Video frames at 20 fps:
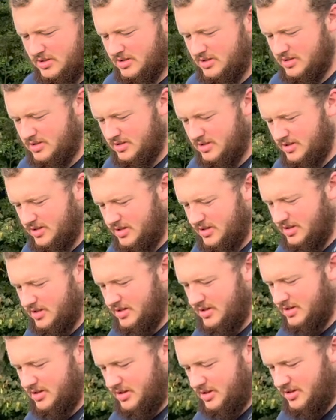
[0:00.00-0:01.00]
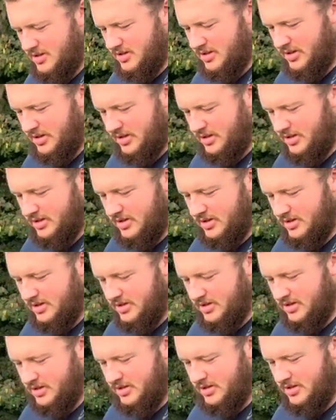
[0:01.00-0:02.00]

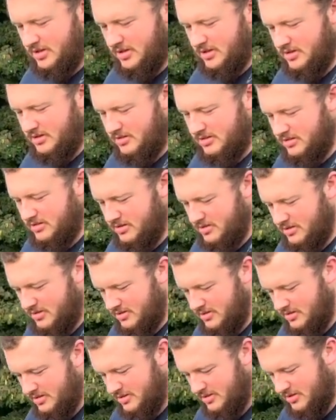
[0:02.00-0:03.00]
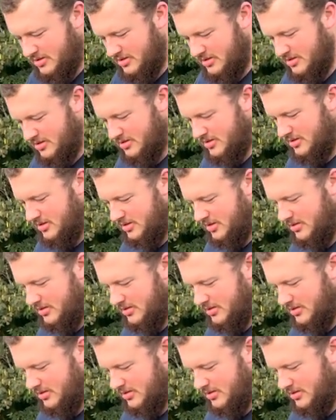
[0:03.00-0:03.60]
Nothing is said.